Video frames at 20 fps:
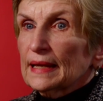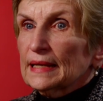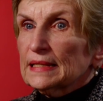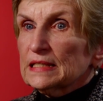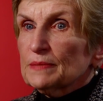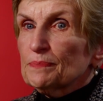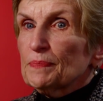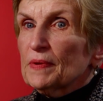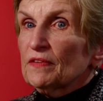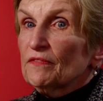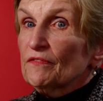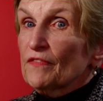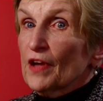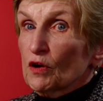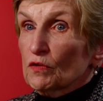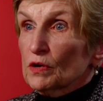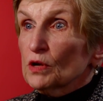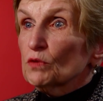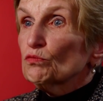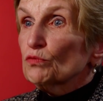It's been
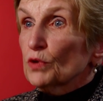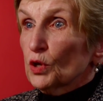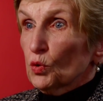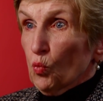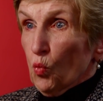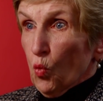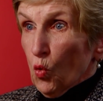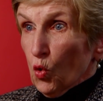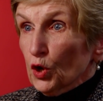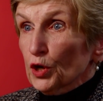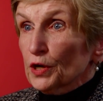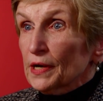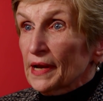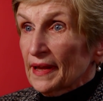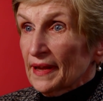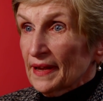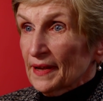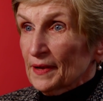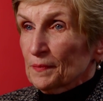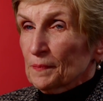very
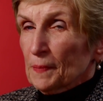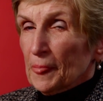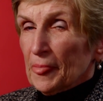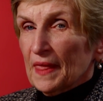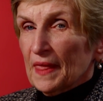rewarding